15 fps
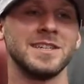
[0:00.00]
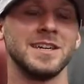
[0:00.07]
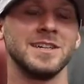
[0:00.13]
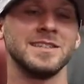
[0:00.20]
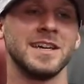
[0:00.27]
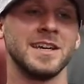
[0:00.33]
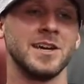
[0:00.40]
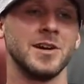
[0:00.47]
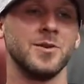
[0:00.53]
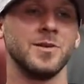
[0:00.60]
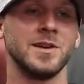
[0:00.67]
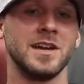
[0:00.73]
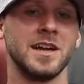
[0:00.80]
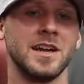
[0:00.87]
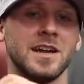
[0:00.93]
and I was like,
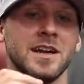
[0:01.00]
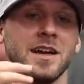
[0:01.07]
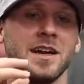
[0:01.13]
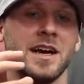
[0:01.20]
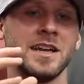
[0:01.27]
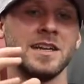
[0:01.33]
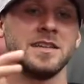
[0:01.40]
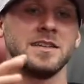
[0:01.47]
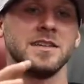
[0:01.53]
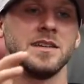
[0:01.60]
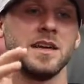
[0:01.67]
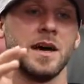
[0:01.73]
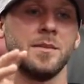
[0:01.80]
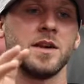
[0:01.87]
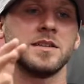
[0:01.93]
yo, I'm
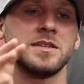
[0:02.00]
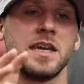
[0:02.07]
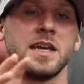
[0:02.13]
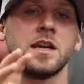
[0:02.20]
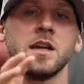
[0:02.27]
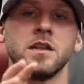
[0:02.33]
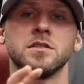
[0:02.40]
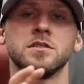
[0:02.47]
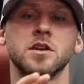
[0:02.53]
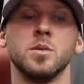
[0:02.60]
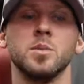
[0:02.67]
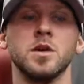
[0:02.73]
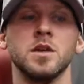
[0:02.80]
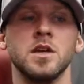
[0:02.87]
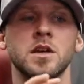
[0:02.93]
gonna take another
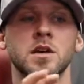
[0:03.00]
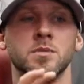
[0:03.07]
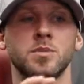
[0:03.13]
sober year.